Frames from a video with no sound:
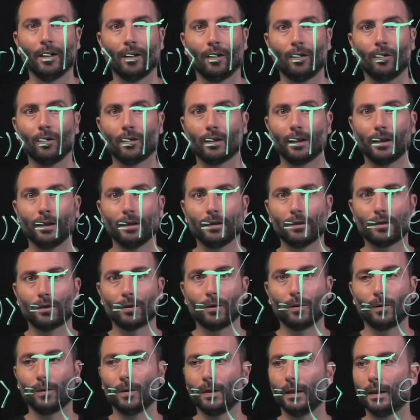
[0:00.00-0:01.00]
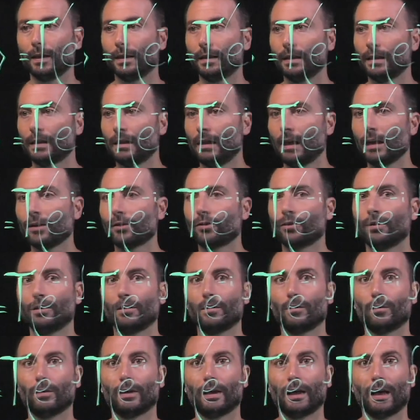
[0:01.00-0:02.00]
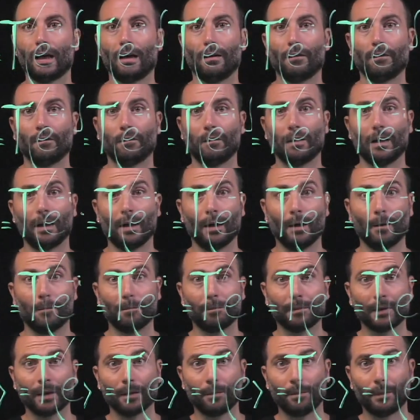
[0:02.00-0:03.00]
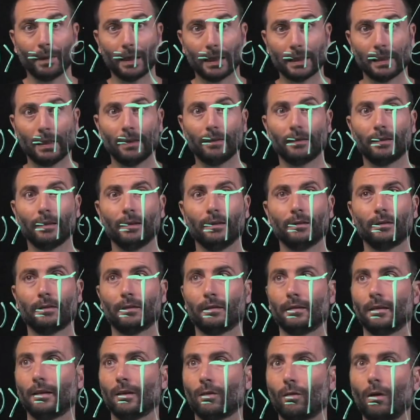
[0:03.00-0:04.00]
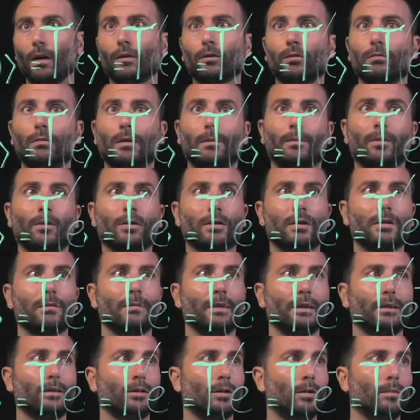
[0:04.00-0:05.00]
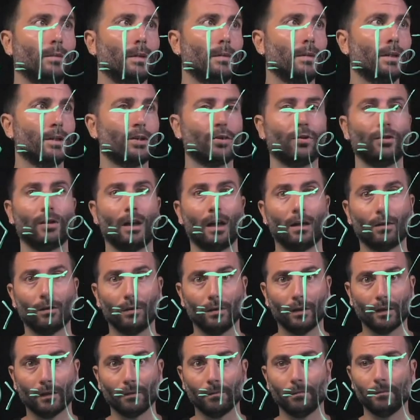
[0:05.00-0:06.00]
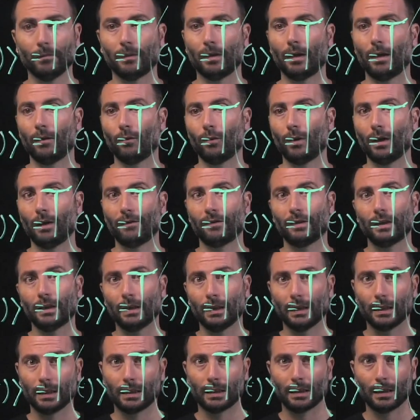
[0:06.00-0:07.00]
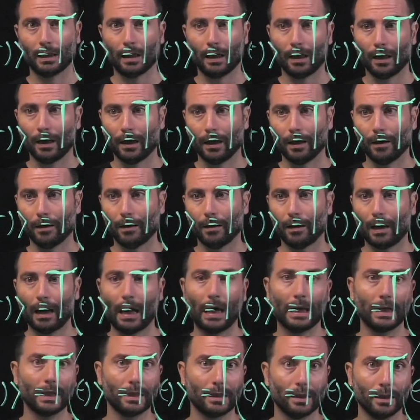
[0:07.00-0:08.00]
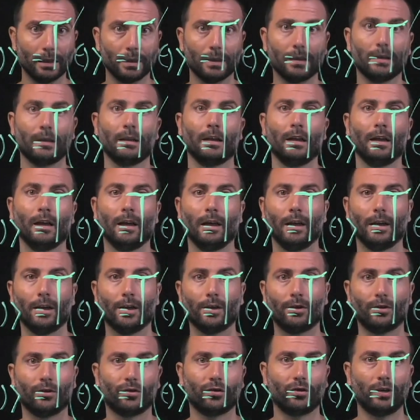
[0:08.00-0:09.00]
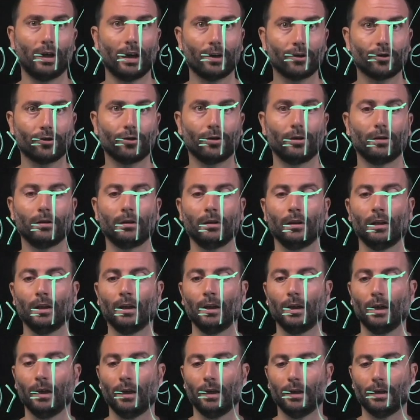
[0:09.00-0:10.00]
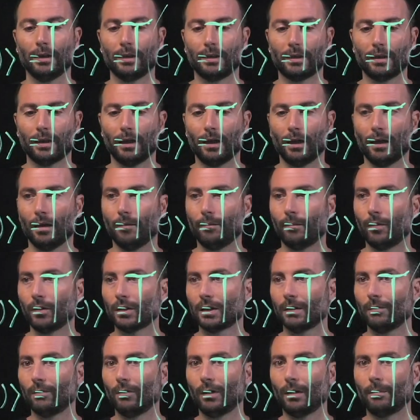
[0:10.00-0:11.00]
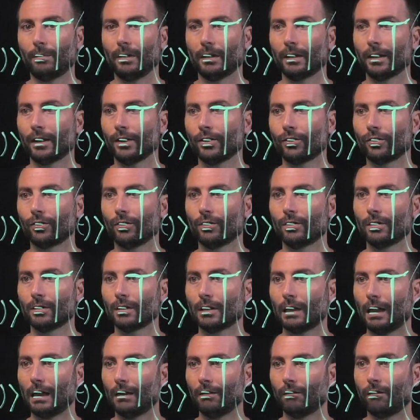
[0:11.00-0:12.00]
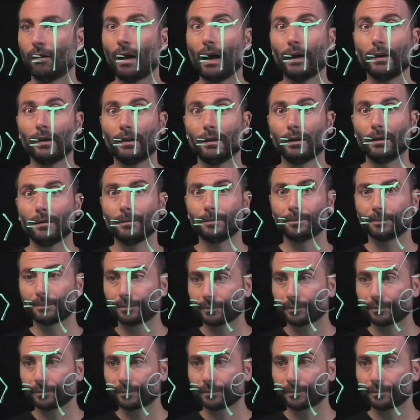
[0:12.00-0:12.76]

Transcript: Okay, so in this lecture we have presented the quantum approximate optimization algorithm. We have seen its ansatz, its structure, its possible applications, and finally